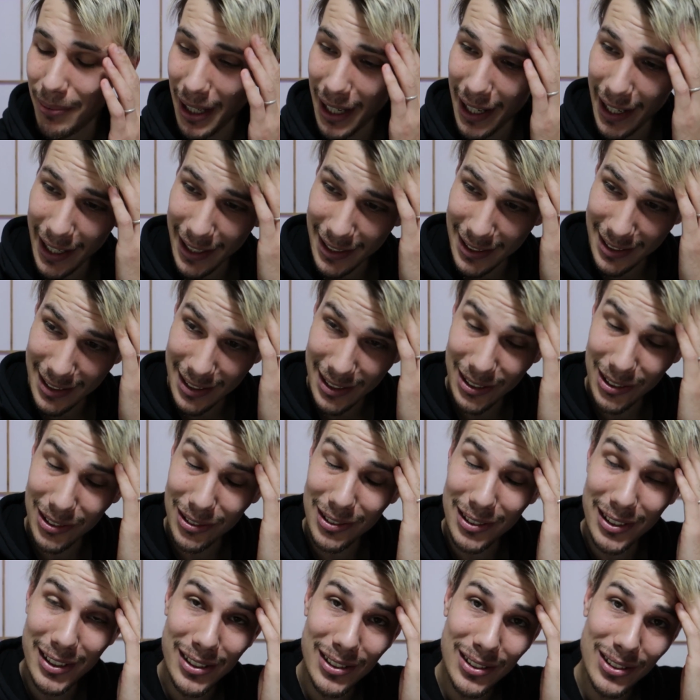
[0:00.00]
my head
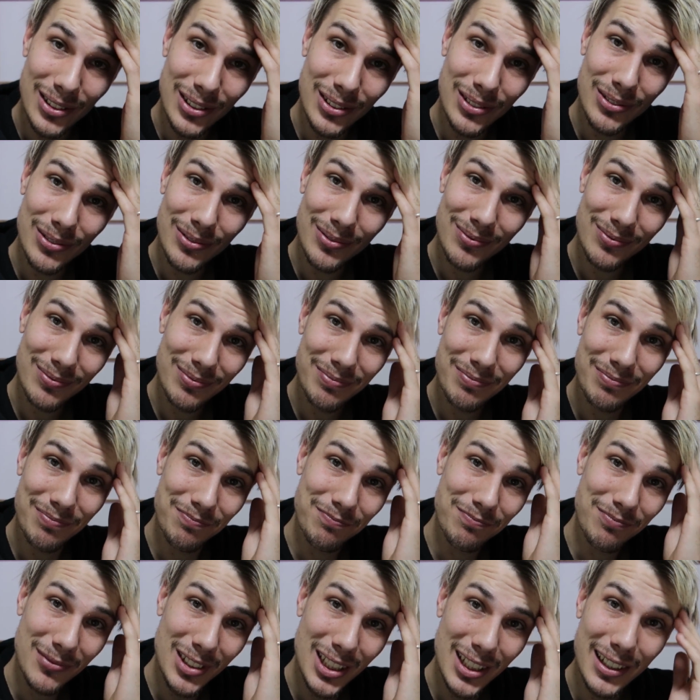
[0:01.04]
still is
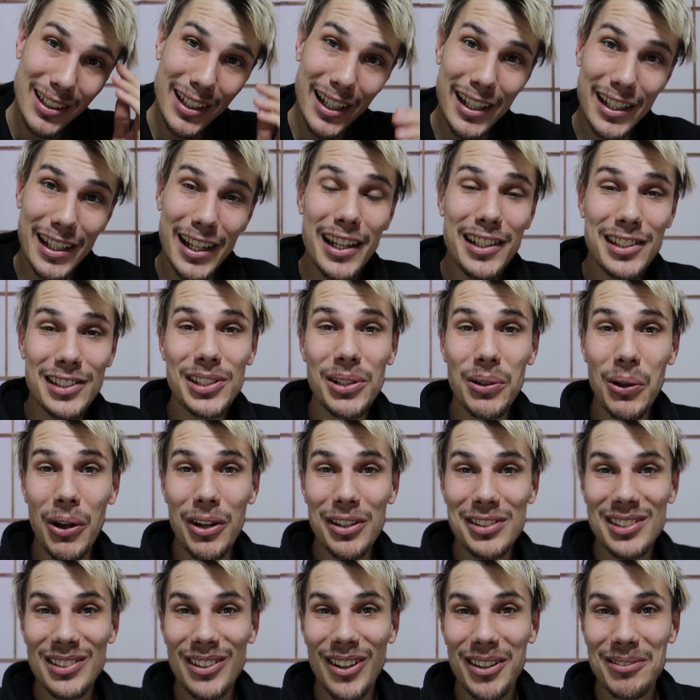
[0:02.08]
it, it still
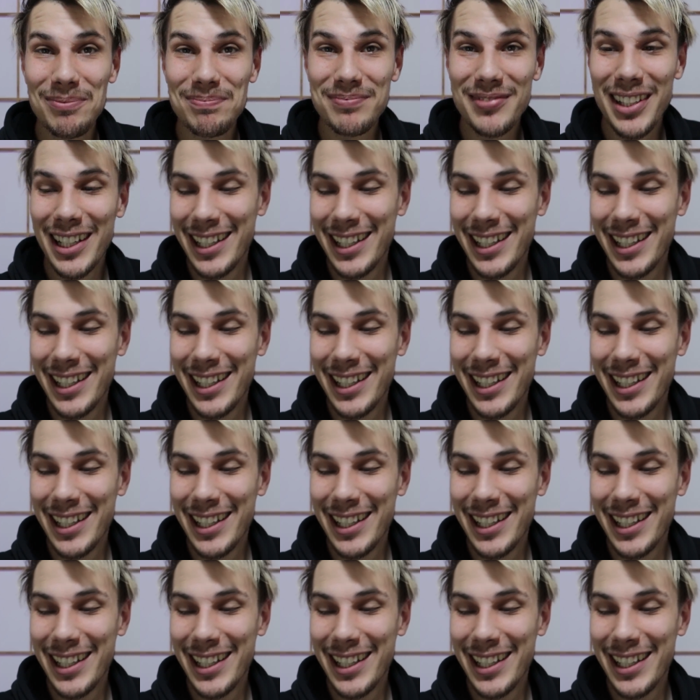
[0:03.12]
hurts a lot.